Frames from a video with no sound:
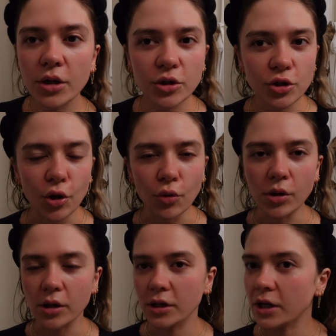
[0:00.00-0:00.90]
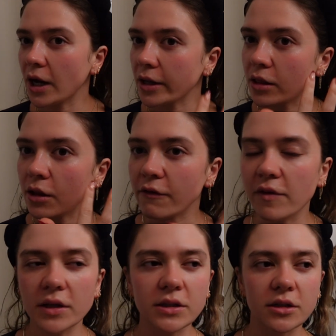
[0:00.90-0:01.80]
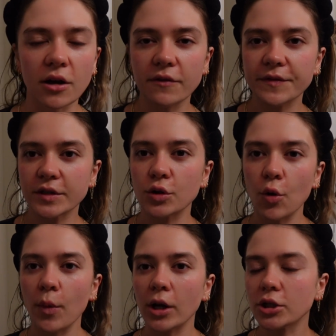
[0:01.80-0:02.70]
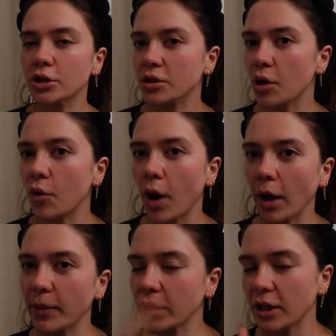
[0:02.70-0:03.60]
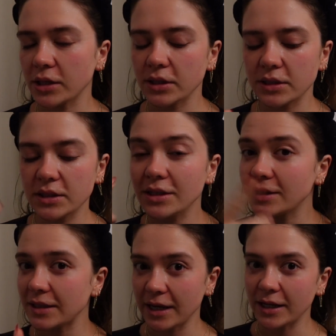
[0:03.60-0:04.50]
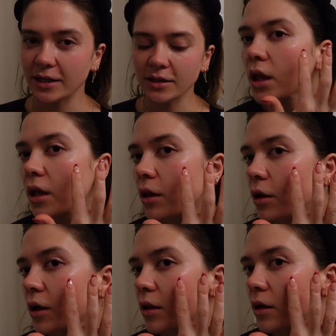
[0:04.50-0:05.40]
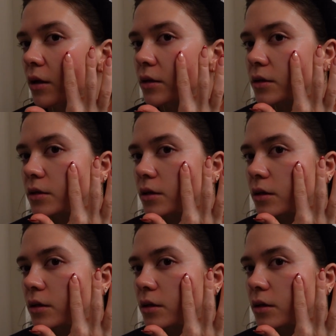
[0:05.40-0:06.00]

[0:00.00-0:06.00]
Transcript: So good. I love this stuff so much. So I'm gonna let this set in. Like, look at this.